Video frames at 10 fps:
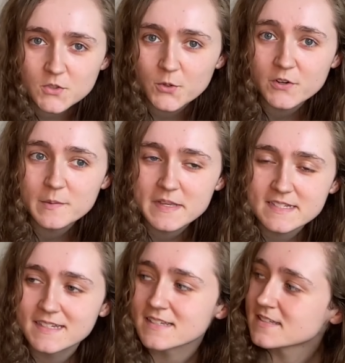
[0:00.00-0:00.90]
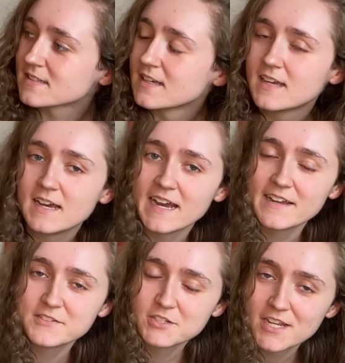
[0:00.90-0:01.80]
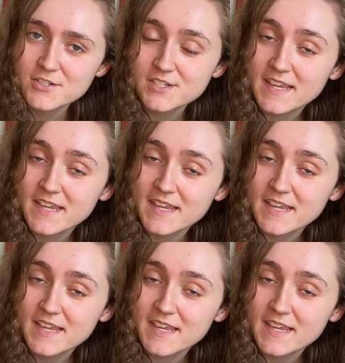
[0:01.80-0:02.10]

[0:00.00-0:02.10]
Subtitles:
order of business, I have to change this